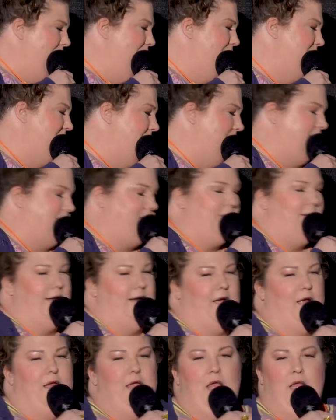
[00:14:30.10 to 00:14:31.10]
know it's all this
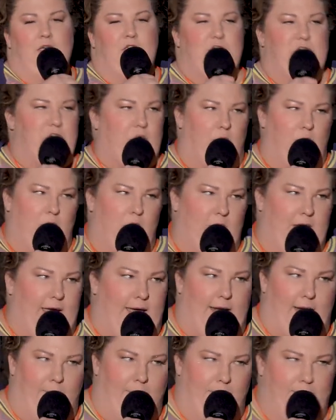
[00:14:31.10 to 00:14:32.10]
credit. Just don't look
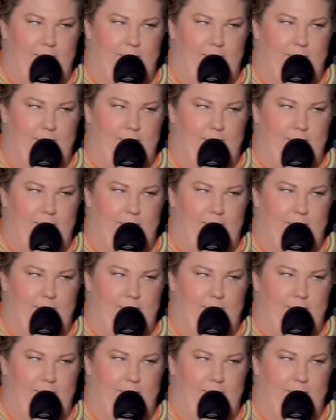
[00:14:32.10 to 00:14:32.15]
at him.